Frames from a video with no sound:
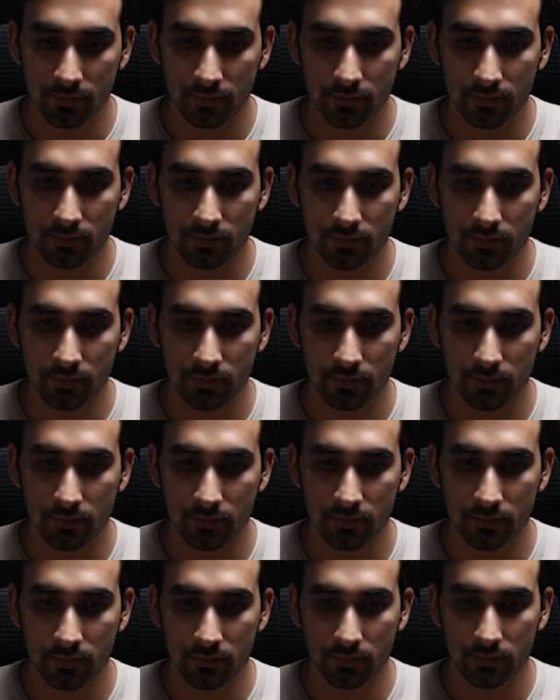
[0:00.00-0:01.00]

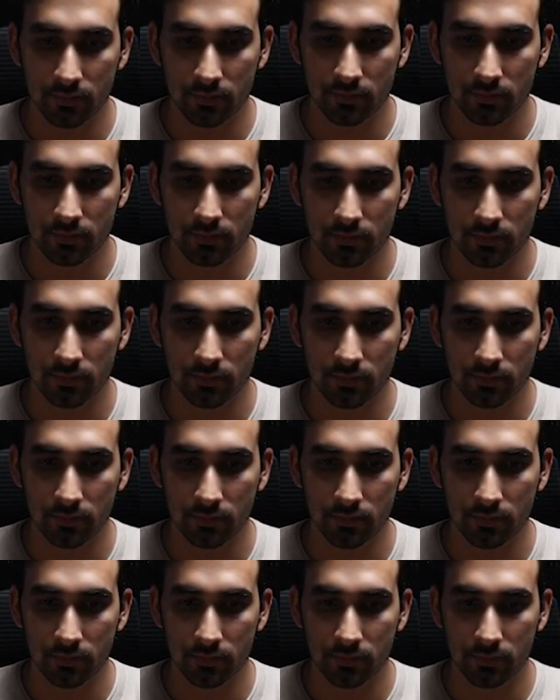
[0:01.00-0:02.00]
No one is speaking in this clip.